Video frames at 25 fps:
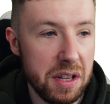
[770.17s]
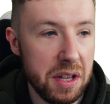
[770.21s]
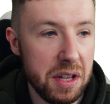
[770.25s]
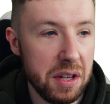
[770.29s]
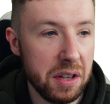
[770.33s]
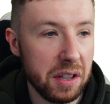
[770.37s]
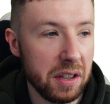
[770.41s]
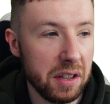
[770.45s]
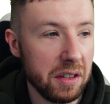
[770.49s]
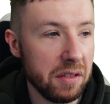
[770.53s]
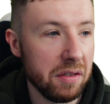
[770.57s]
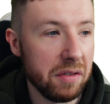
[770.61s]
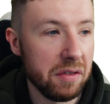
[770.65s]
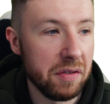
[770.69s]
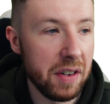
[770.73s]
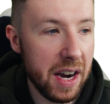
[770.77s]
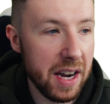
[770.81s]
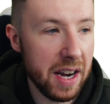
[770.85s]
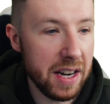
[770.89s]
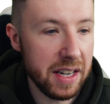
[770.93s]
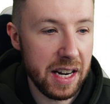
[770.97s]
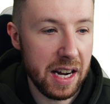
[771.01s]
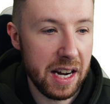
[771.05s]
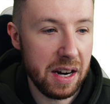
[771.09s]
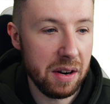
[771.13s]
You can
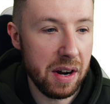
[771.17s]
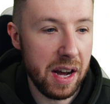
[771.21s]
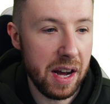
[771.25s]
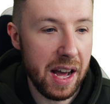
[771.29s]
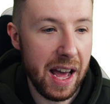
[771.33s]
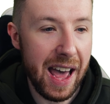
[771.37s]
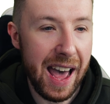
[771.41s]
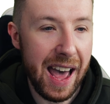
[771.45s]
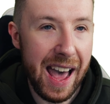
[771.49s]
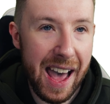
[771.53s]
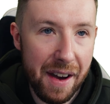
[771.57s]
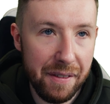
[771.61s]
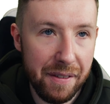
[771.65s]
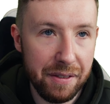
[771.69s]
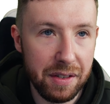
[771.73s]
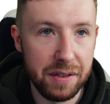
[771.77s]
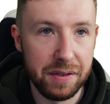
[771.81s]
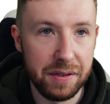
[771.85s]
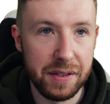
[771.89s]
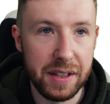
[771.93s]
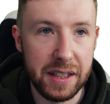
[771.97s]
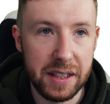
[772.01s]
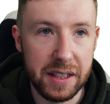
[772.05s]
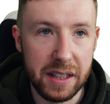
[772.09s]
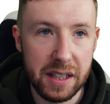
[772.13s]
find out
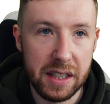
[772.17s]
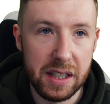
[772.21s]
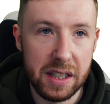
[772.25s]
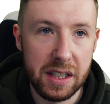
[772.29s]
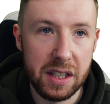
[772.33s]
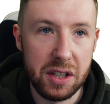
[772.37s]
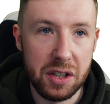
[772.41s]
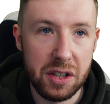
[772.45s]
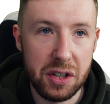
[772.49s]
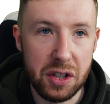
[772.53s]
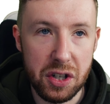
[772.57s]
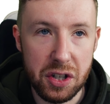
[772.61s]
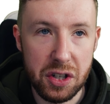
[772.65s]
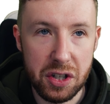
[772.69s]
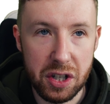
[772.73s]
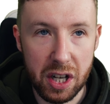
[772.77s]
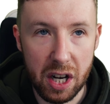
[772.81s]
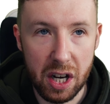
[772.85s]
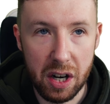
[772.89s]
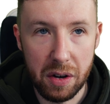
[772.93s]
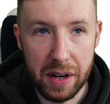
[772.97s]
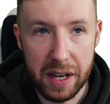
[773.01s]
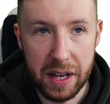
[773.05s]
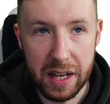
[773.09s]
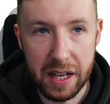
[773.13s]
everything. Just
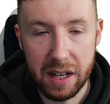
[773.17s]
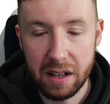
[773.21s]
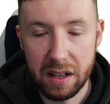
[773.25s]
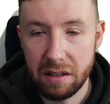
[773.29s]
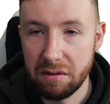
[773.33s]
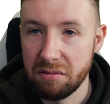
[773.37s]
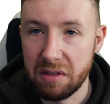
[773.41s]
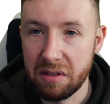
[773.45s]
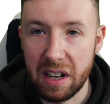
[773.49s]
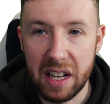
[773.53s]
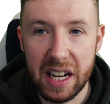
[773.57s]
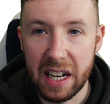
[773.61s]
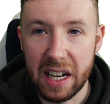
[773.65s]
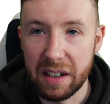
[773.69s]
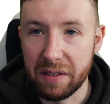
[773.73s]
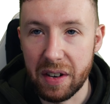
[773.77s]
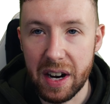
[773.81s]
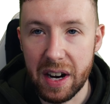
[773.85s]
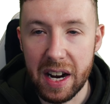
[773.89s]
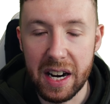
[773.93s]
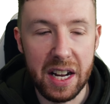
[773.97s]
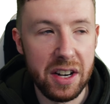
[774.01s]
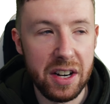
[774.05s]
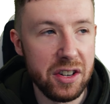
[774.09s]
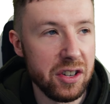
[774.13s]
go here, connect
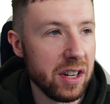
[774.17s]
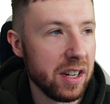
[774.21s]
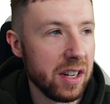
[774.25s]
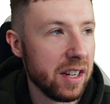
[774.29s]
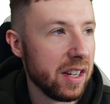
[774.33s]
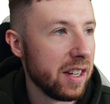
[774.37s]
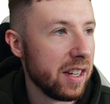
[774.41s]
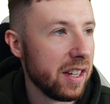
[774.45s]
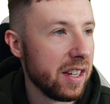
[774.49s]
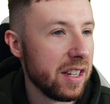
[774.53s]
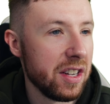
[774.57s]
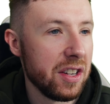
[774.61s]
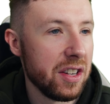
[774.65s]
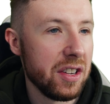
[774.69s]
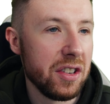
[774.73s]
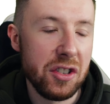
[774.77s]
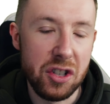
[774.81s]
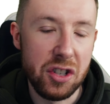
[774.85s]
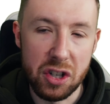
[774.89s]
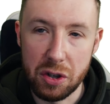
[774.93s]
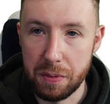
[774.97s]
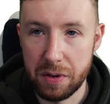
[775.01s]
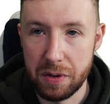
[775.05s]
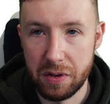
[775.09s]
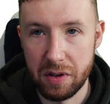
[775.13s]
via Ledger.
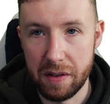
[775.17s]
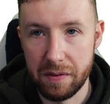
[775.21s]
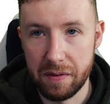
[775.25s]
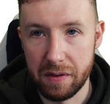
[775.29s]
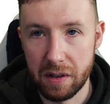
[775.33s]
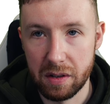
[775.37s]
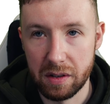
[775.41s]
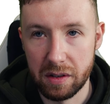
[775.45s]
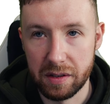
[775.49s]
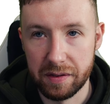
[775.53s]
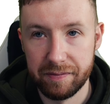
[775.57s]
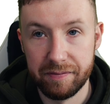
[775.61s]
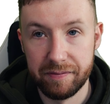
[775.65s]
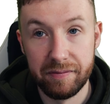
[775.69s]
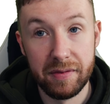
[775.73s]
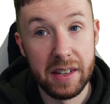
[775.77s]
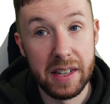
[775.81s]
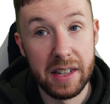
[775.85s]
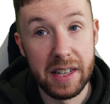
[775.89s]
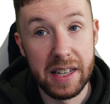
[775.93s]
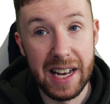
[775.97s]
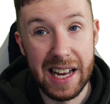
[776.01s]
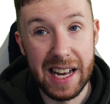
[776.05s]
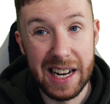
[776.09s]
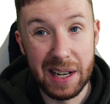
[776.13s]
Super straightforward.
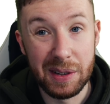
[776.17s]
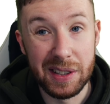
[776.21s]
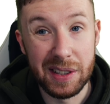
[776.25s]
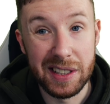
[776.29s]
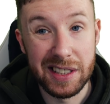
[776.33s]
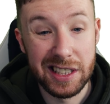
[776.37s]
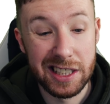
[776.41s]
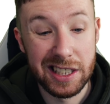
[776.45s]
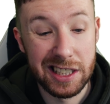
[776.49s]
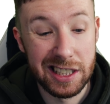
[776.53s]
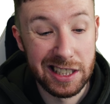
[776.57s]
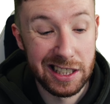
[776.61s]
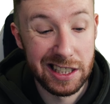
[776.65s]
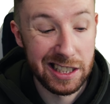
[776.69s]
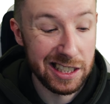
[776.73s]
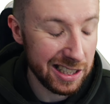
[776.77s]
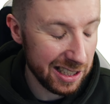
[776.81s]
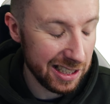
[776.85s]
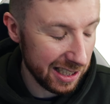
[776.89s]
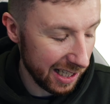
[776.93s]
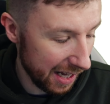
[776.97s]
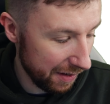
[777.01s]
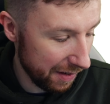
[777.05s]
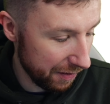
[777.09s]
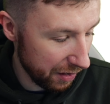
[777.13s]
Anyways,
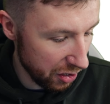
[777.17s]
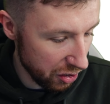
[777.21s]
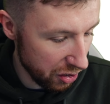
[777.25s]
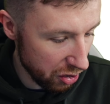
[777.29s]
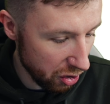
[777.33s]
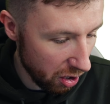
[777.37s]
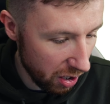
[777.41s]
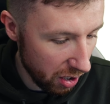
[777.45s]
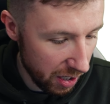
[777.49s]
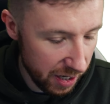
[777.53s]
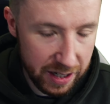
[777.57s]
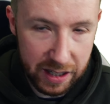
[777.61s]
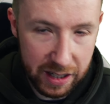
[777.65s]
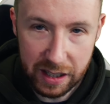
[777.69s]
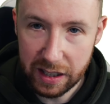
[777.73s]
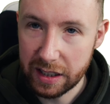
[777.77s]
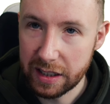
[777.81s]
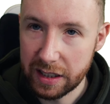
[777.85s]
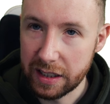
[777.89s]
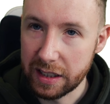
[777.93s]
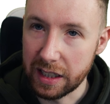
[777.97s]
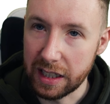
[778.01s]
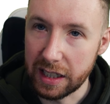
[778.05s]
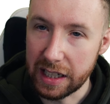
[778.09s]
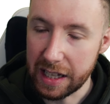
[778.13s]
if you enjoy,
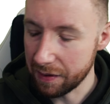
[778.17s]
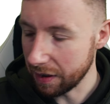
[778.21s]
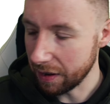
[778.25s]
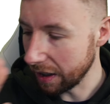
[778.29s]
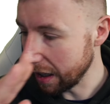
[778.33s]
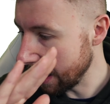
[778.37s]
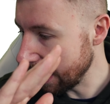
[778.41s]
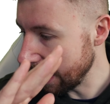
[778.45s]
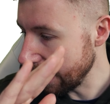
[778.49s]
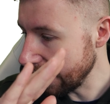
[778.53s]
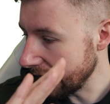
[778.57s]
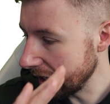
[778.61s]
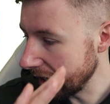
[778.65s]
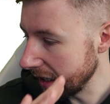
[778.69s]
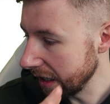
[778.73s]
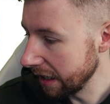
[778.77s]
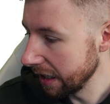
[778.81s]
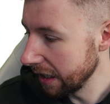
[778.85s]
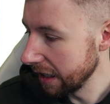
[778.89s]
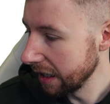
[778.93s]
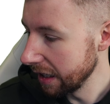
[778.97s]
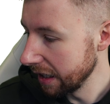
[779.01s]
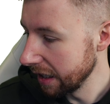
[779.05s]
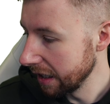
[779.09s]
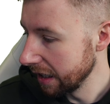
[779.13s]
leave a like,
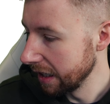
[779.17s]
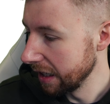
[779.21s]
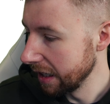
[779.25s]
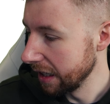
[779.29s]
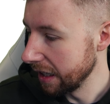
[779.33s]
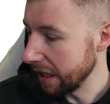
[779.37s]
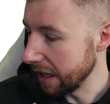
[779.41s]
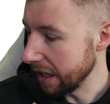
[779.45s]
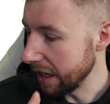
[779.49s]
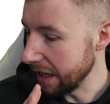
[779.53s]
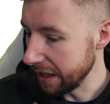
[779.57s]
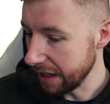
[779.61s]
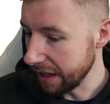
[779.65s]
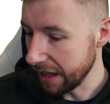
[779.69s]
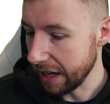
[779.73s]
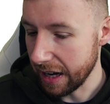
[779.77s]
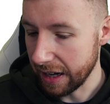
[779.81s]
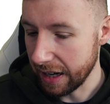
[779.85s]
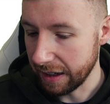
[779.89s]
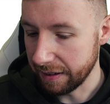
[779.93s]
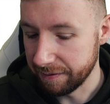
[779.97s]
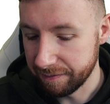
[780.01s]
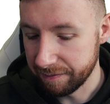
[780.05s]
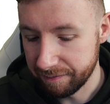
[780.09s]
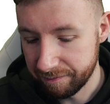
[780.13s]
and
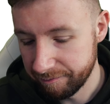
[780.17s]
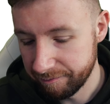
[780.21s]
yeah,